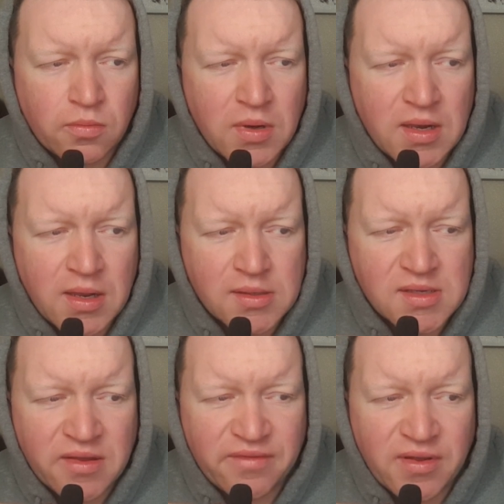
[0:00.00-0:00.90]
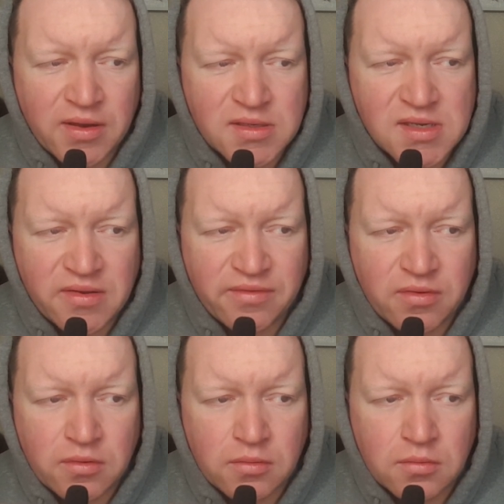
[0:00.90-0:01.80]
when the hell's that fight set
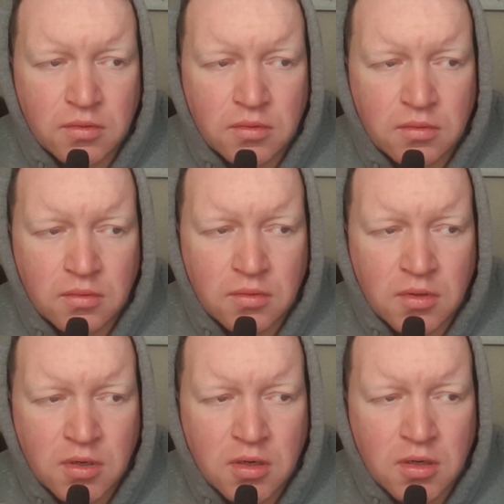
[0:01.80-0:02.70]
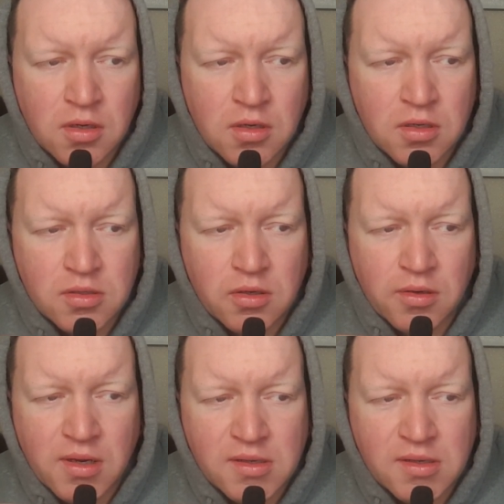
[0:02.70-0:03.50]
for? Sorry